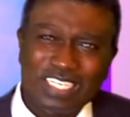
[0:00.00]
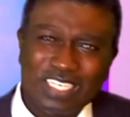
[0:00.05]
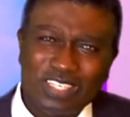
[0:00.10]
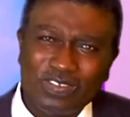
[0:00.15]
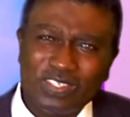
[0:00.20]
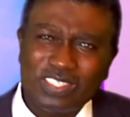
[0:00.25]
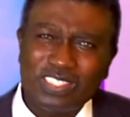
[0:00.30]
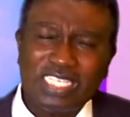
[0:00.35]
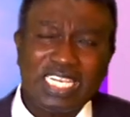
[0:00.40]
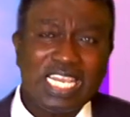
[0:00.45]

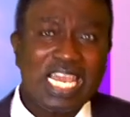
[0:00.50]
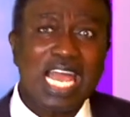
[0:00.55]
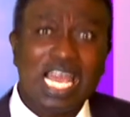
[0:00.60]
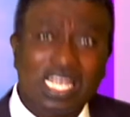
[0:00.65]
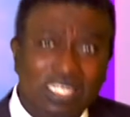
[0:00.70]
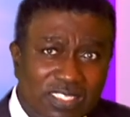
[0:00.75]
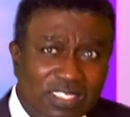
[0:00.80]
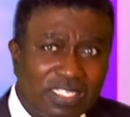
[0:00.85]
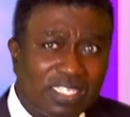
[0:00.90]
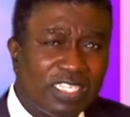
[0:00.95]
We say,
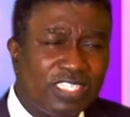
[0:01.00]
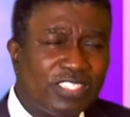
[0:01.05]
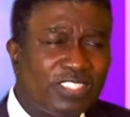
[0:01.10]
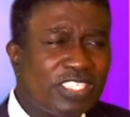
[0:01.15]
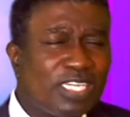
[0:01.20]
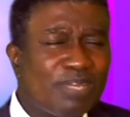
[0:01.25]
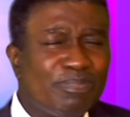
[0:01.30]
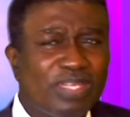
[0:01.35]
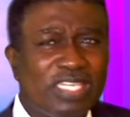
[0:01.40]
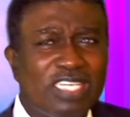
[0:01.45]
ask, it
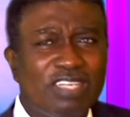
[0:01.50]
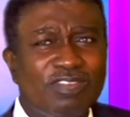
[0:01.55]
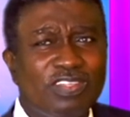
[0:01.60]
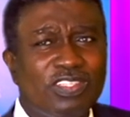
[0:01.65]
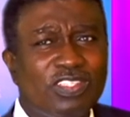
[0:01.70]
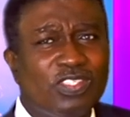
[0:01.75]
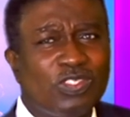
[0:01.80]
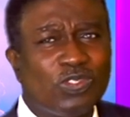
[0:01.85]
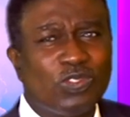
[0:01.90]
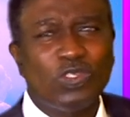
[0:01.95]
shall be
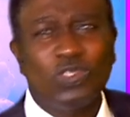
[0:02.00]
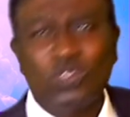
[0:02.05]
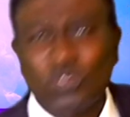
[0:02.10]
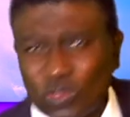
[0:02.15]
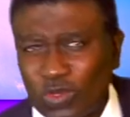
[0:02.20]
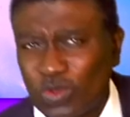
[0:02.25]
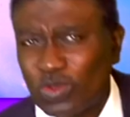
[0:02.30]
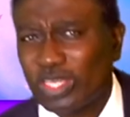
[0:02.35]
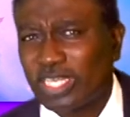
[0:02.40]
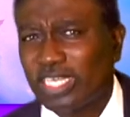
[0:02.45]
given to you.
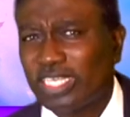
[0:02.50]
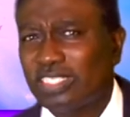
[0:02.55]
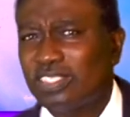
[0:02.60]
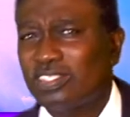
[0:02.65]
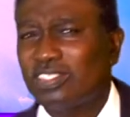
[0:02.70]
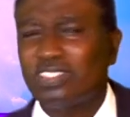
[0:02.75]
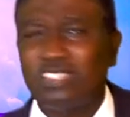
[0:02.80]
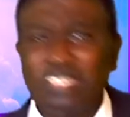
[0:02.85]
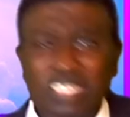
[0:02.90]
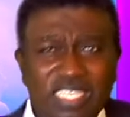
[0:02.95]
Knock and
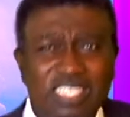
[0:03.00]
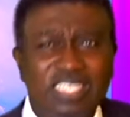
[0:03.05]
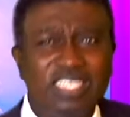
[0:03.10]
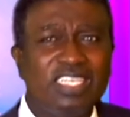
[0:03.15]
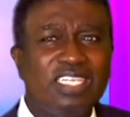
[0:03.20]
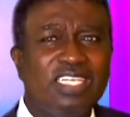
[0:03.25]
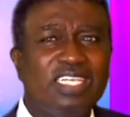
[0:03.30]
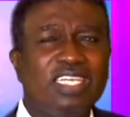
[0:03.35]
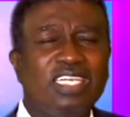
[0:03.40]
seek.